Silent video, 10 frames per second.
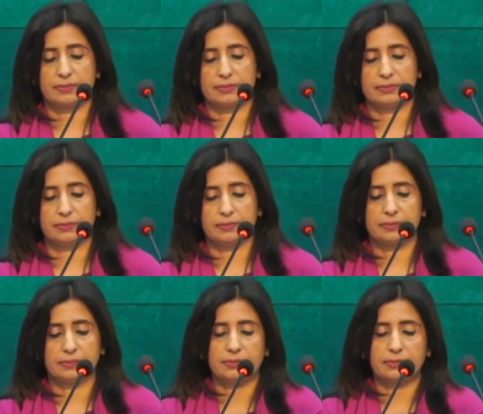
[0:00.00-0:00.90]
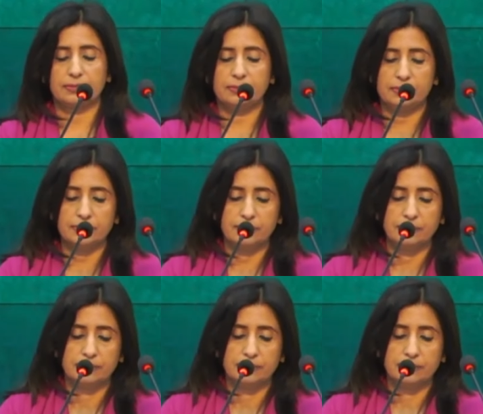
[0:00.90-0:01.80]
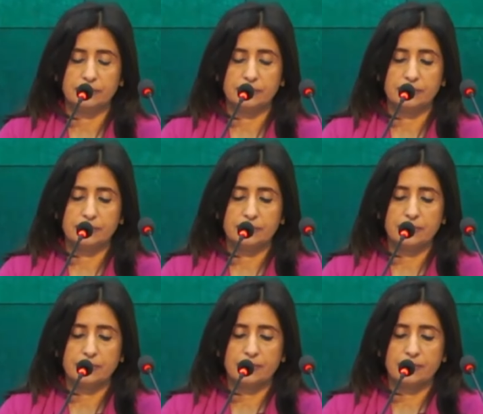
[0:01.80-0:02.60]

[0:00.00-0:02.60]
Nothing is said.